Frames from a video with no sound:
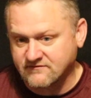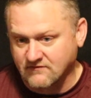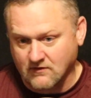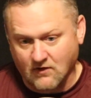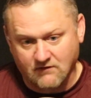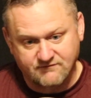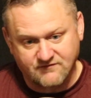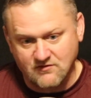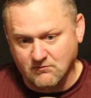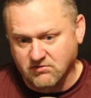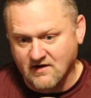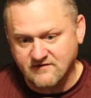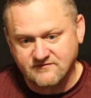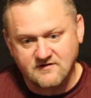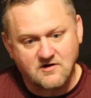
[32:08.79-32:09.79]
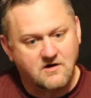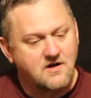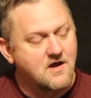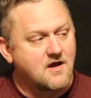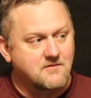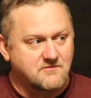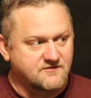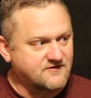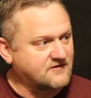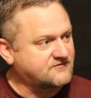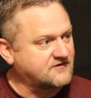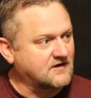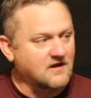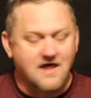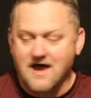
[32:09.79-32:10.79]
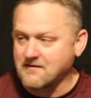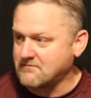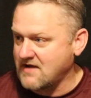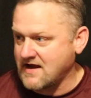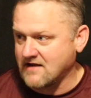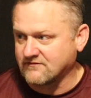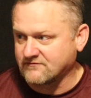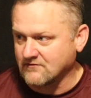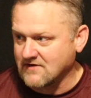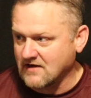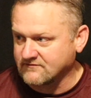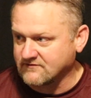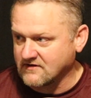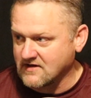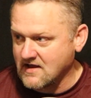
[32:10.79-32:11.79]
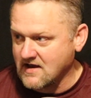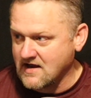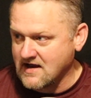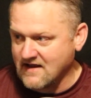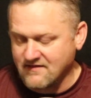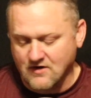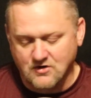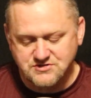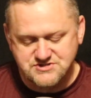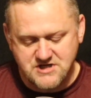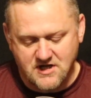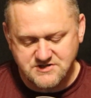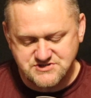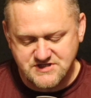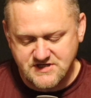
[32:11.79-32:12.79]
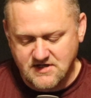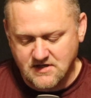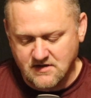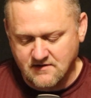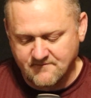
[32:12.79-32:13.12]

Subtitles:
There are a few breaks in there, but they see a lot of bands throughout the day, and they're judging.